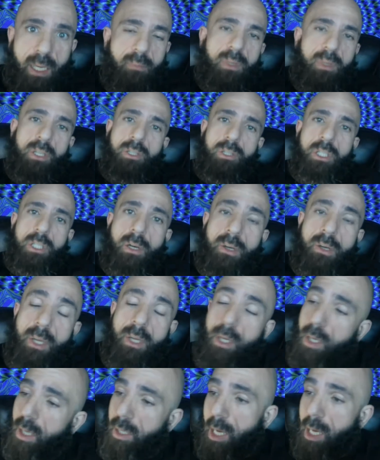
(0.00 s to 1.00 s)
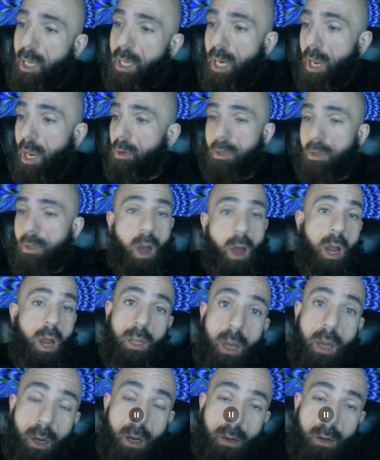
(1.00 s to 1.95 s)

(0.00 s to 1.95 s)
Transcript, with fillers: making me a shill. Again, I wouldn't go on